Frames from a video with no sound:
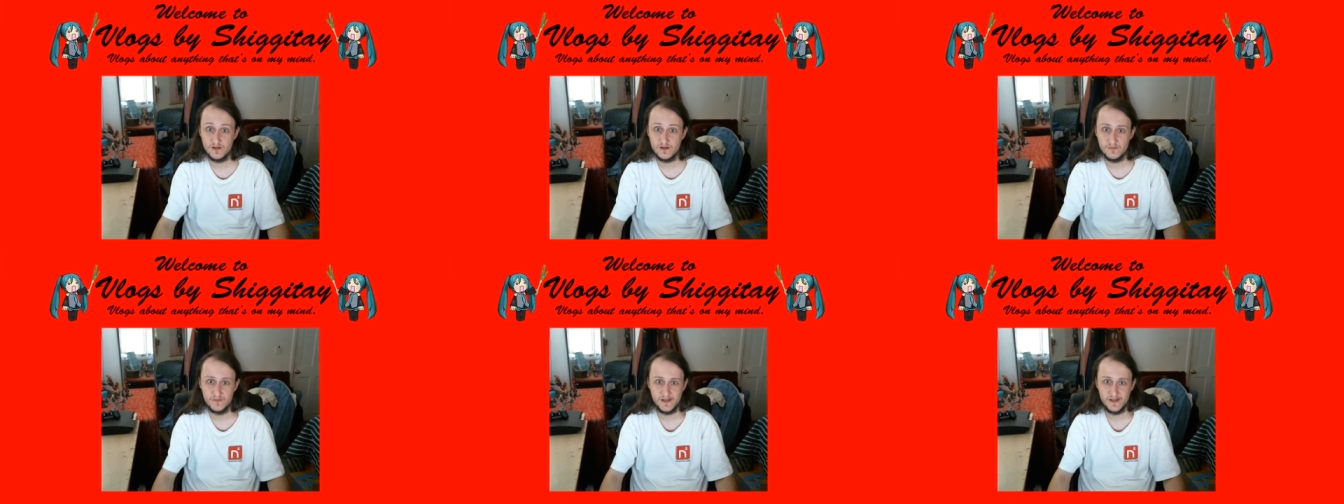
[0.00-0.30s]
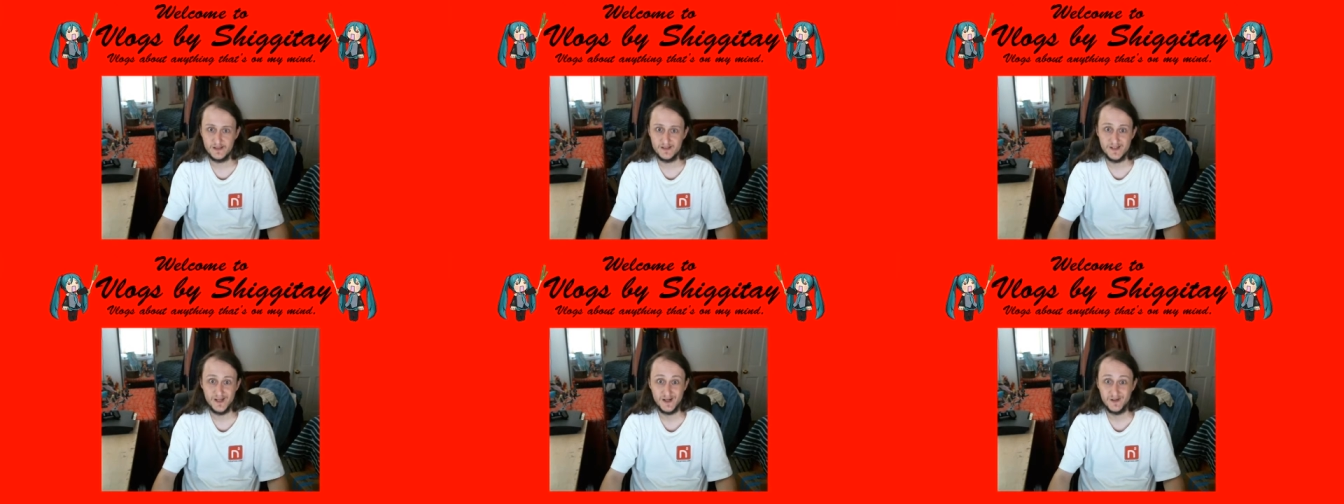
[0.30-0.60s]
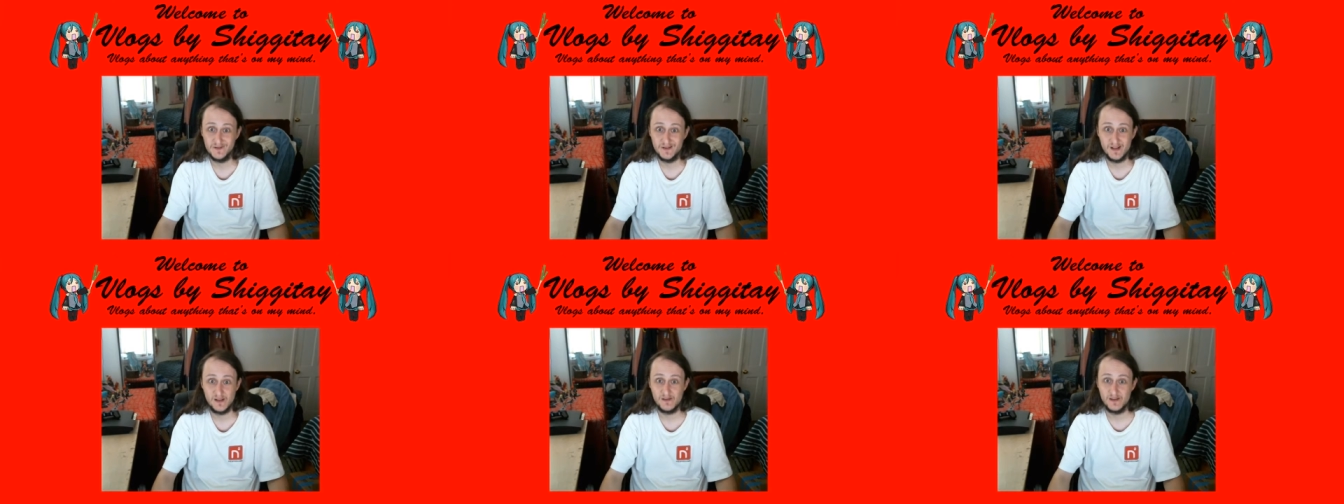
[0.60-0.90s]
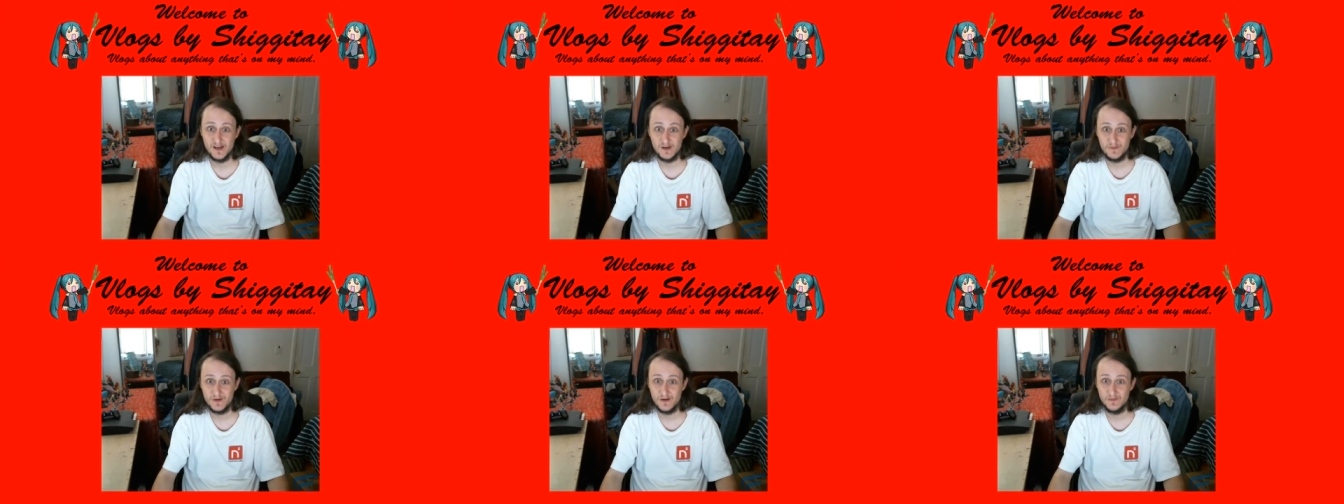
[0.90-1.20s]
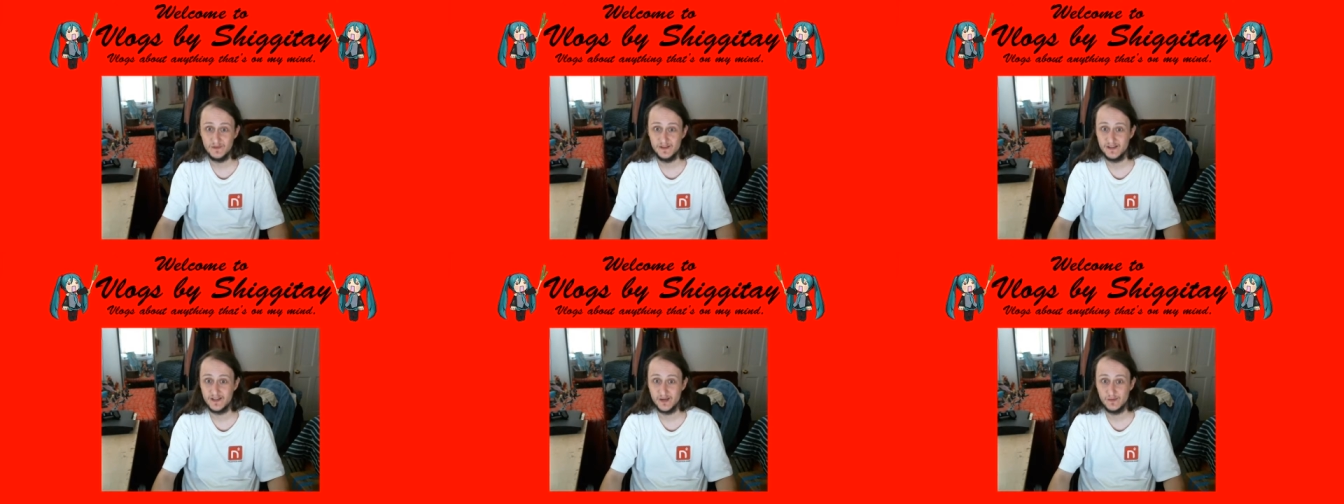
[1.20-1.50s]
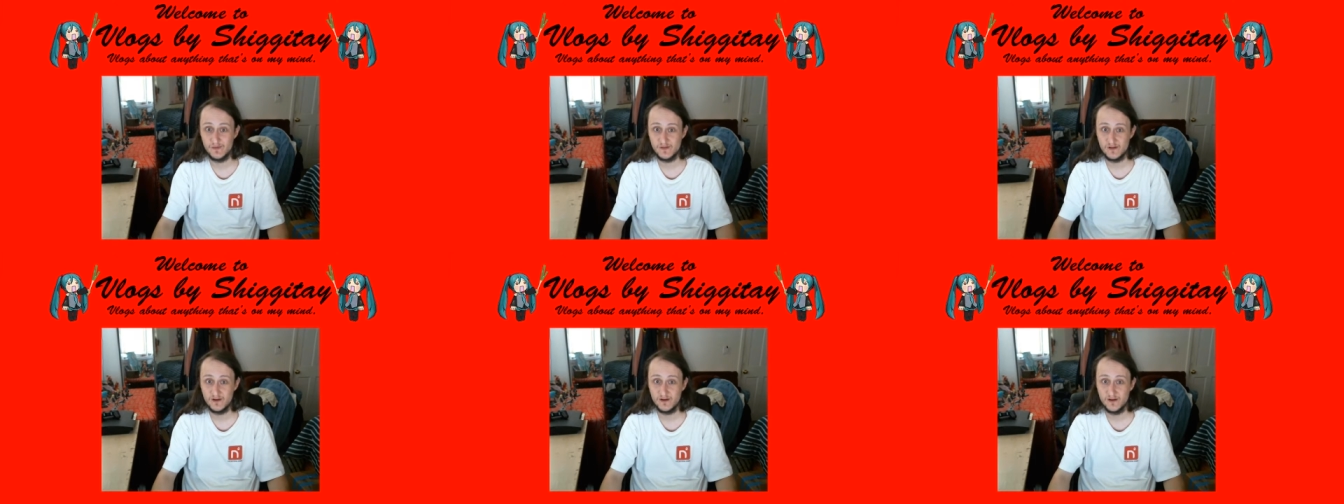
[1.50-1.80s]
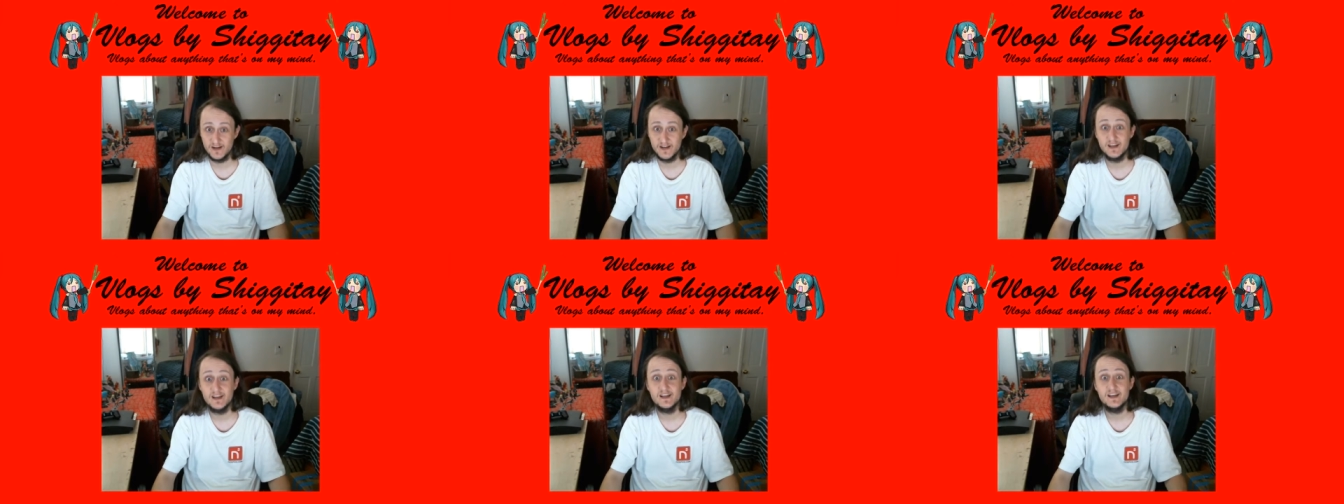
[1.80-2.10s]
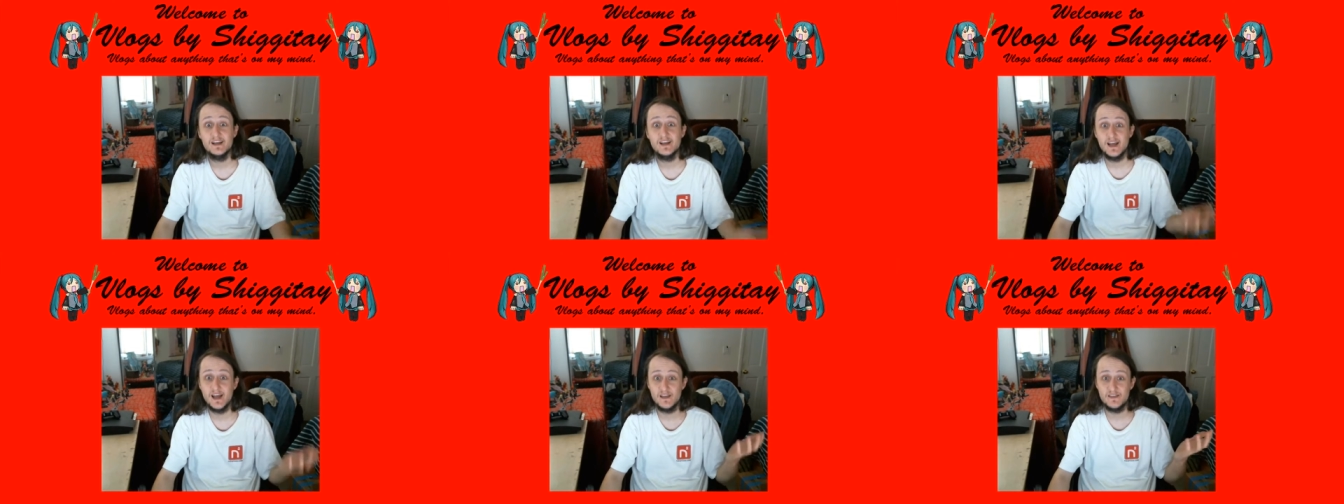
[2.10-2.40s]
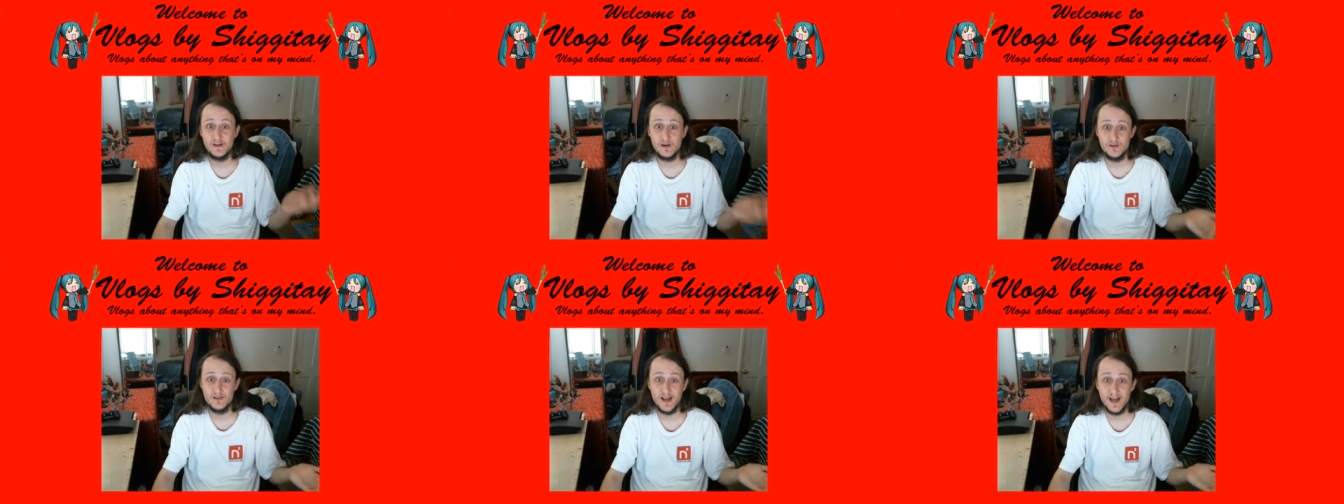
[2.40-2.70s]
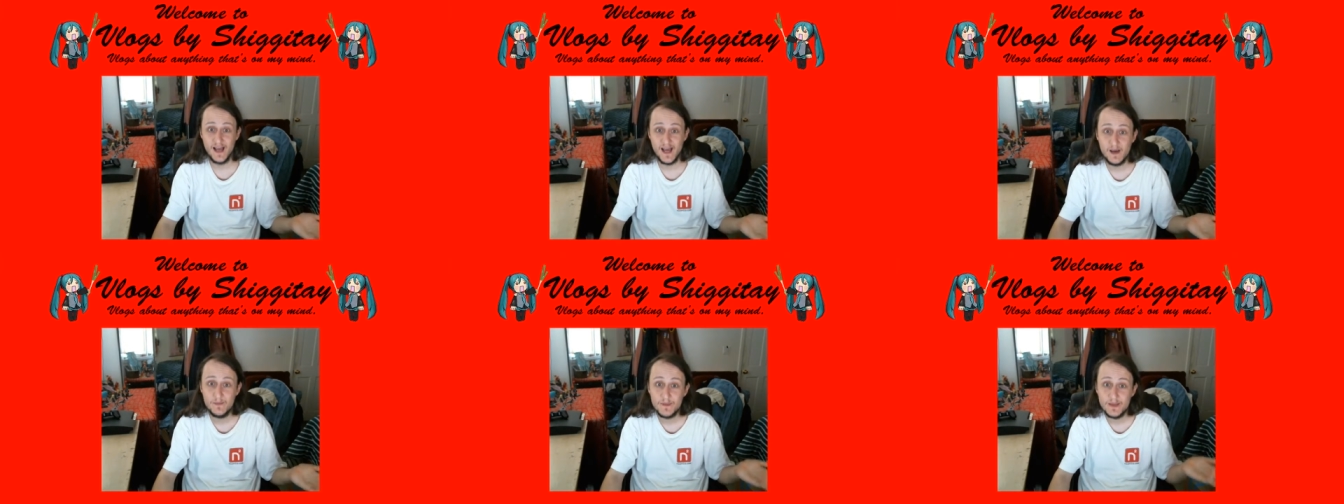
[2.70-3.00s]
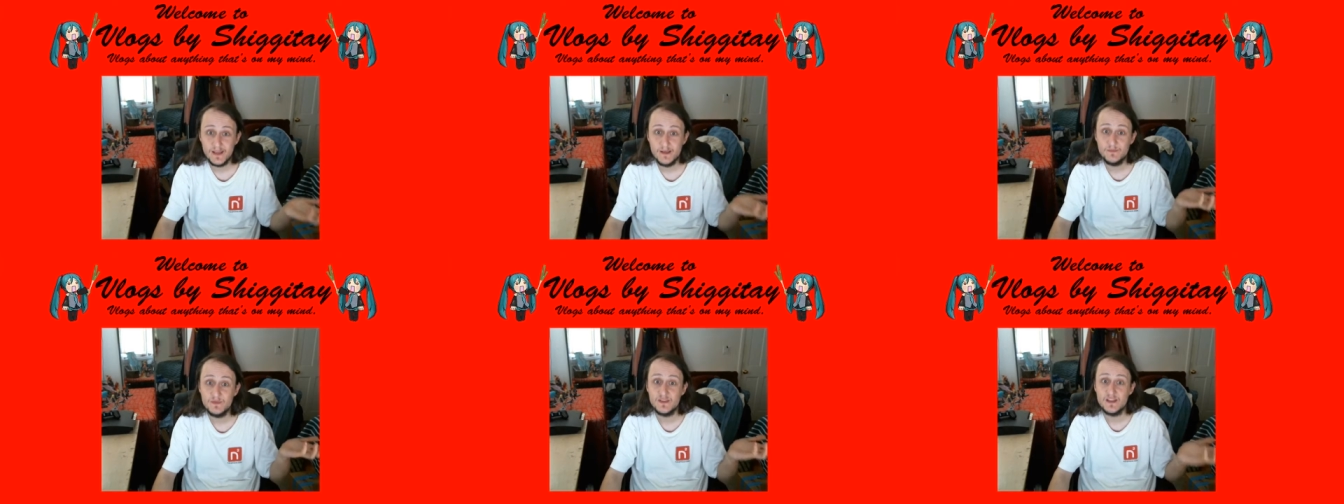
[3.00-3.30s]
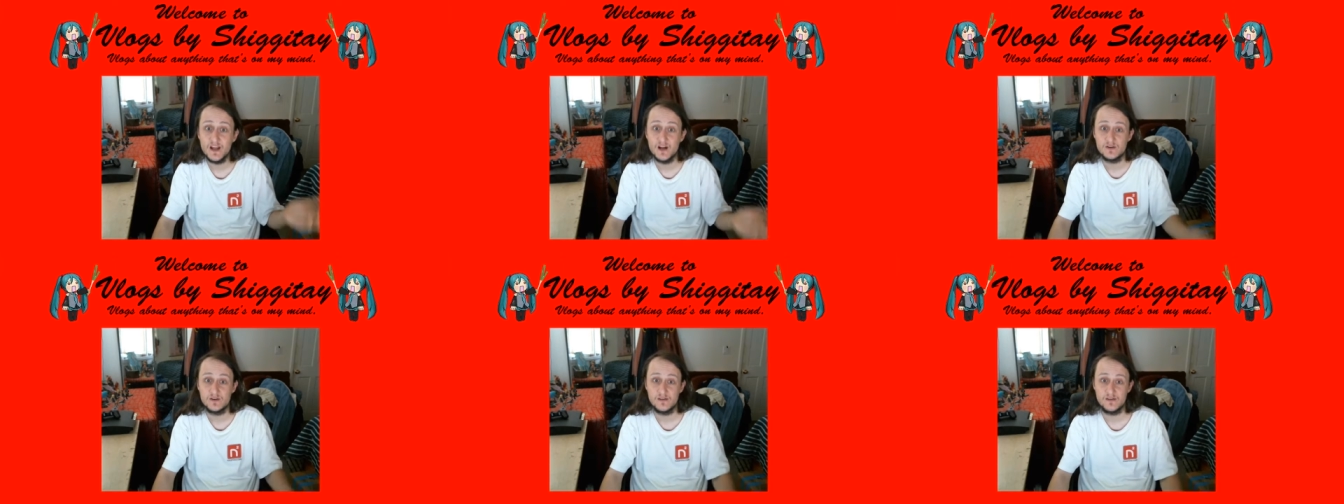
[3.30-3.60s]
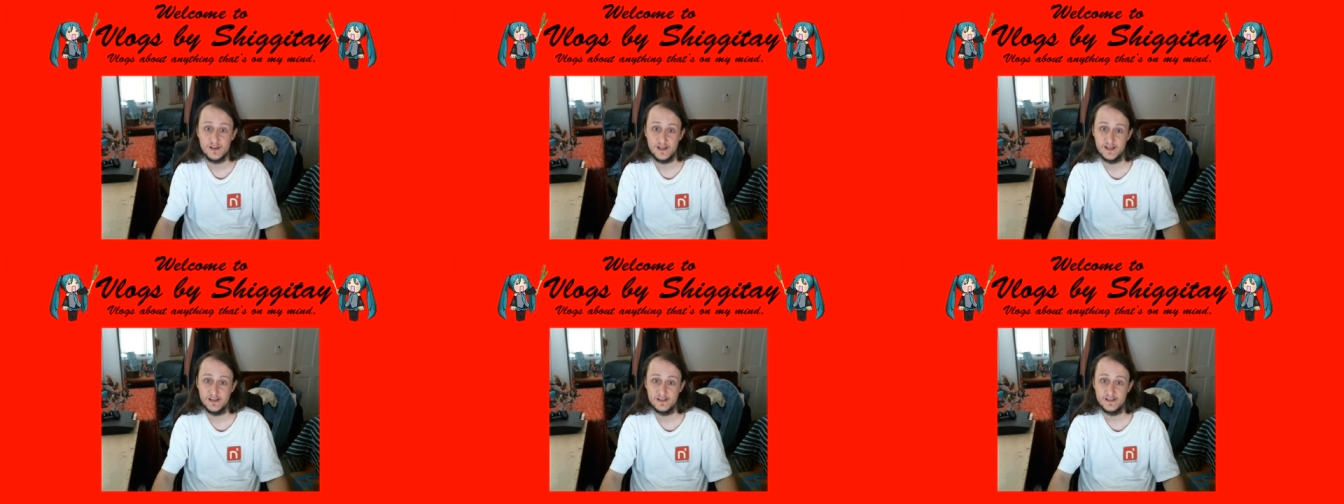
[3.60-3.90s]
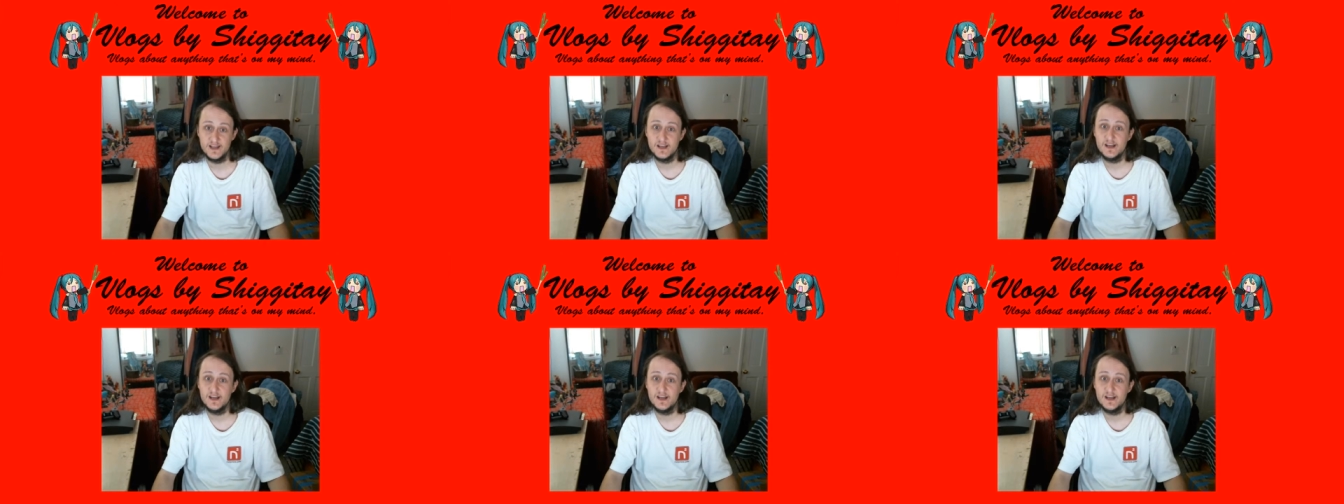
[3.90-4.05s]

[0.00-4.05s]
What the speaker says: I'm like, no, it's not public, I'm sorry. And they're not happy, but they understand.